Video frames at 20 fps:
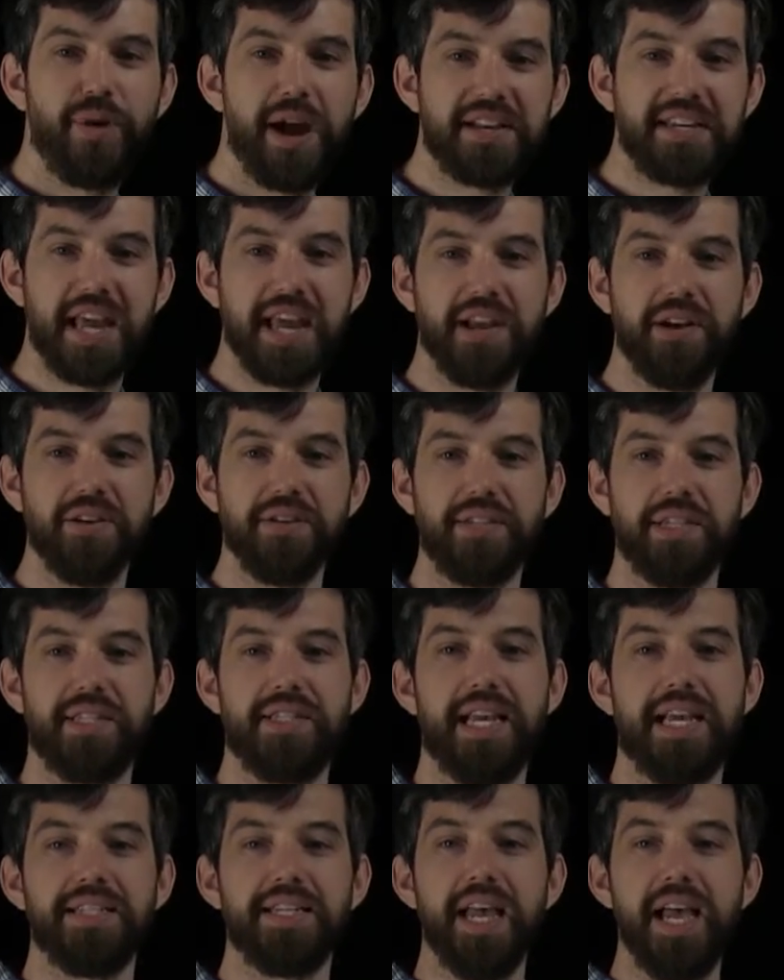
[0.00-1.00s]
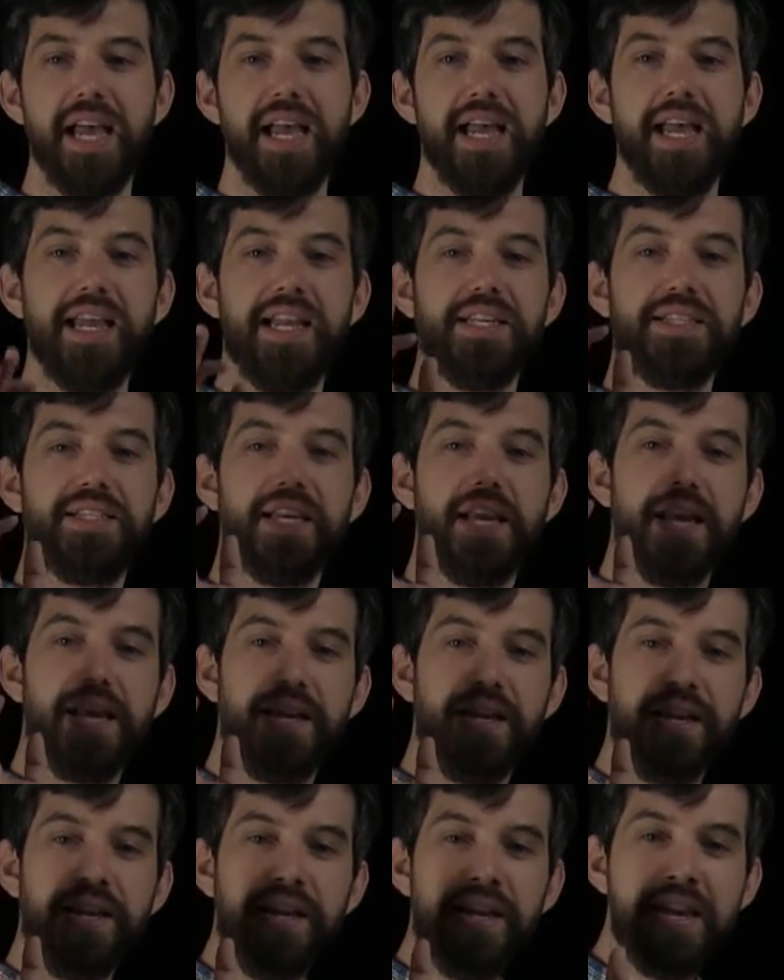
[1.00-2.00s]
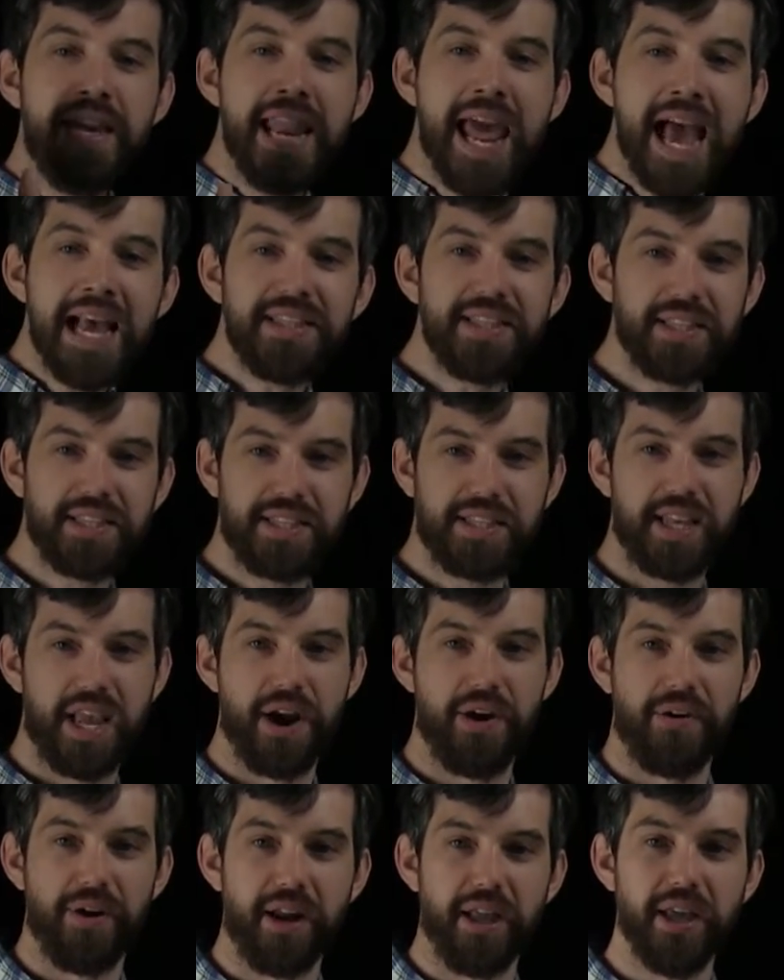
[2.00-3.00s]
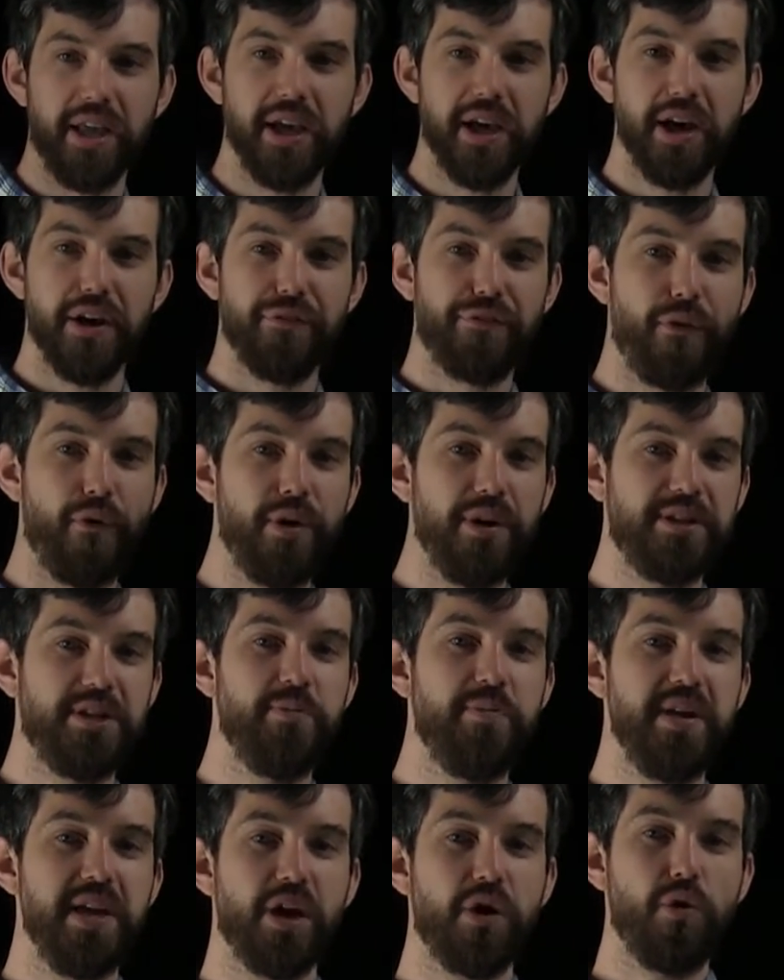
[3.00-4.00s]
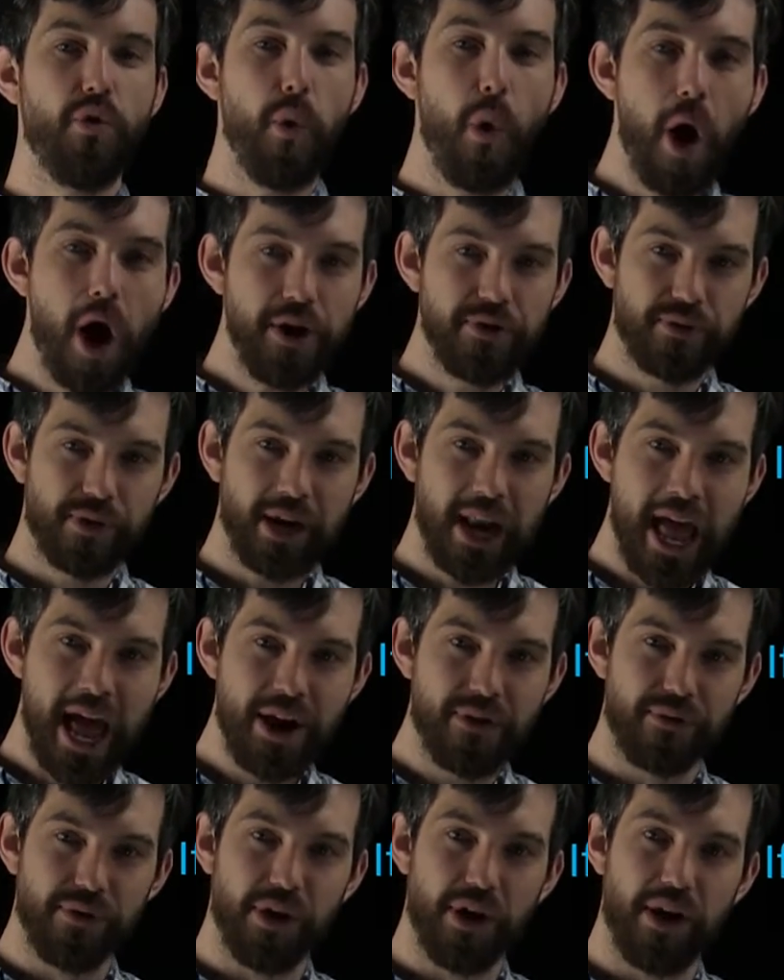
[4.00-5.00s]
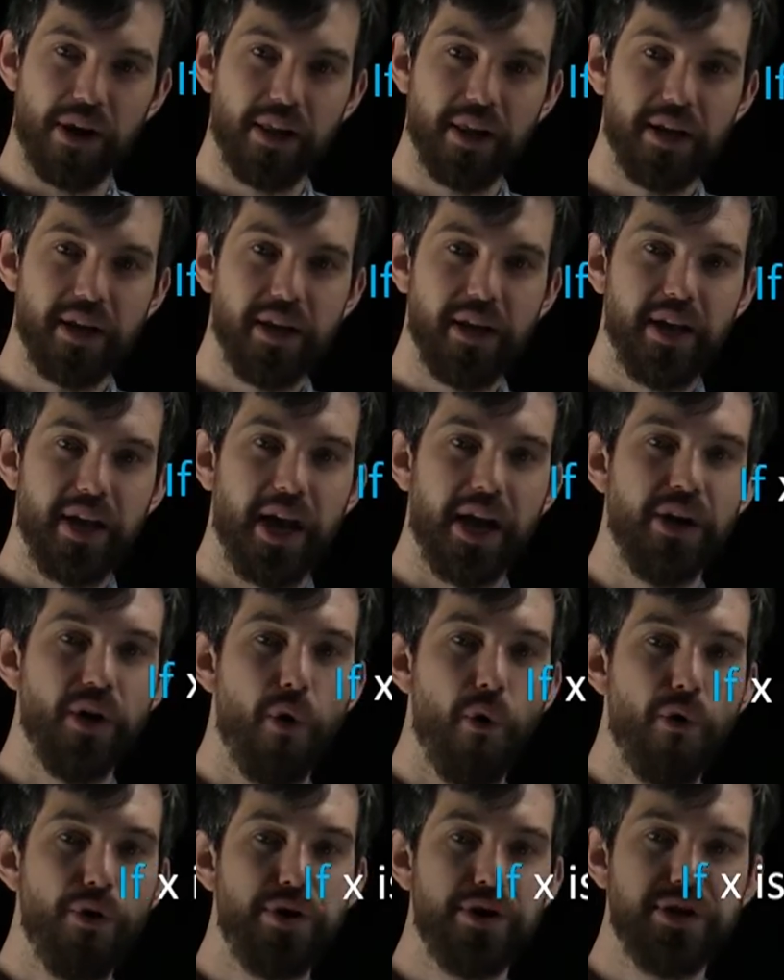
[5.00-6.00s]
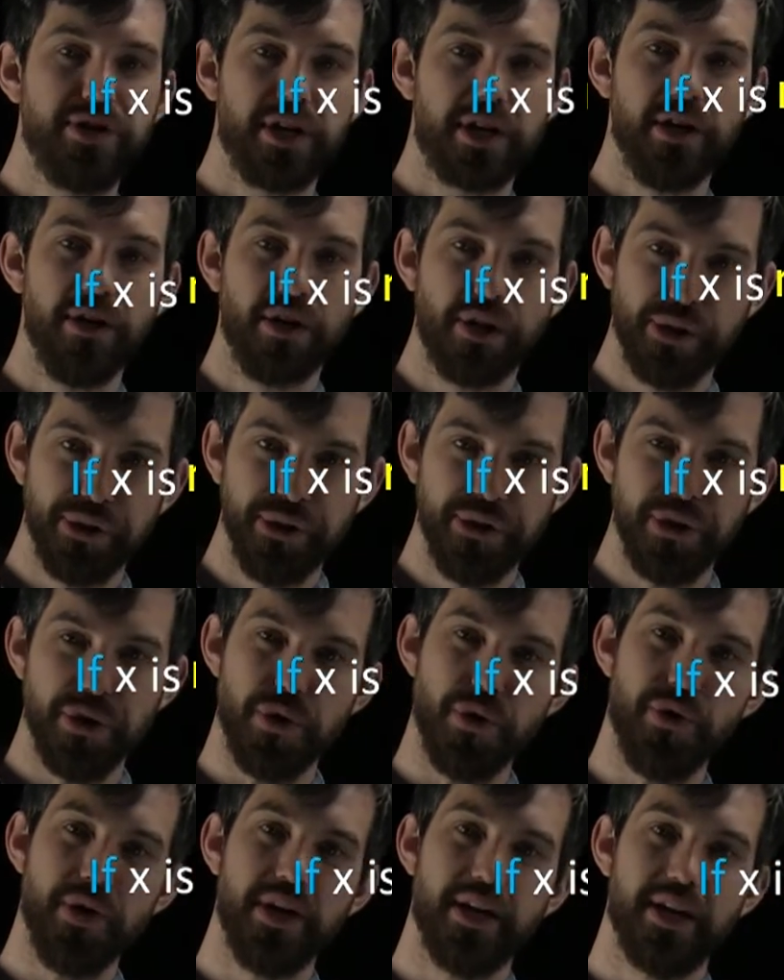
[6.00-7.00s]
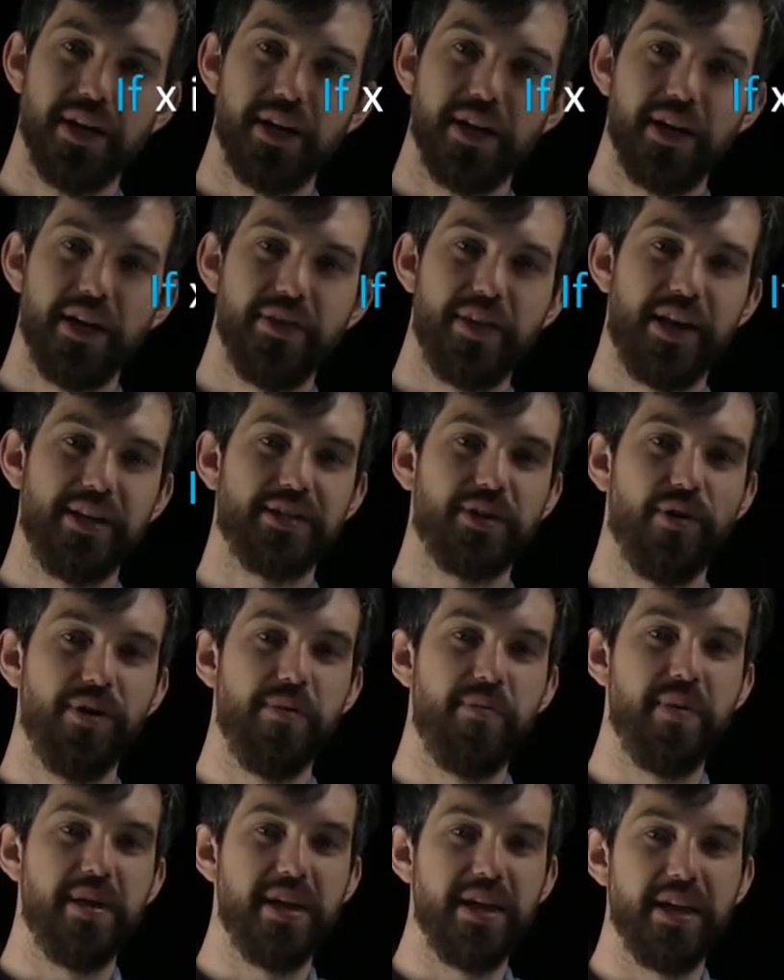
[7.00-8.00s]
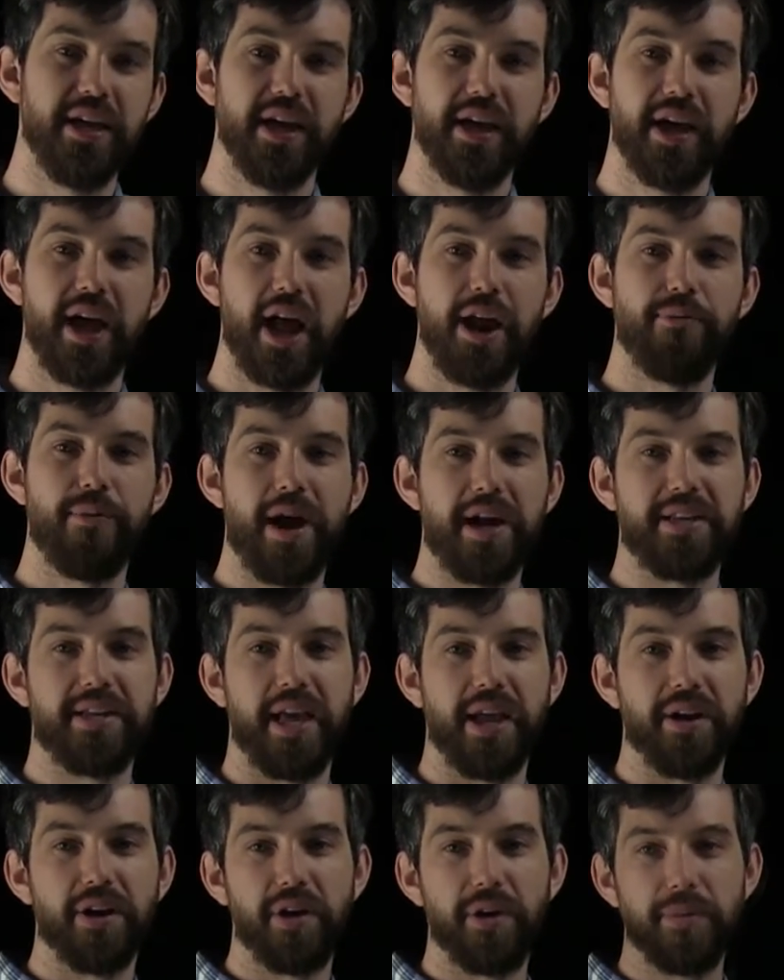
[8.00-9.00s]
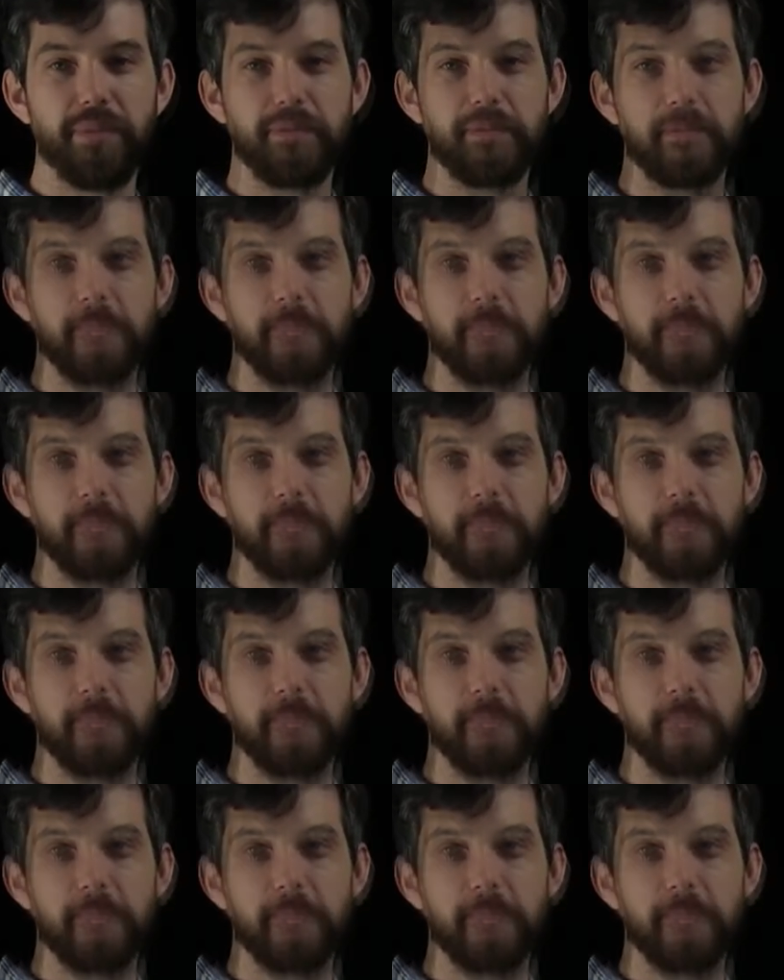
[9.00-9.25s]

rectangles, this says it is necessary for it to be a quadrilateral in order to conclude that it's going to be a rectangle.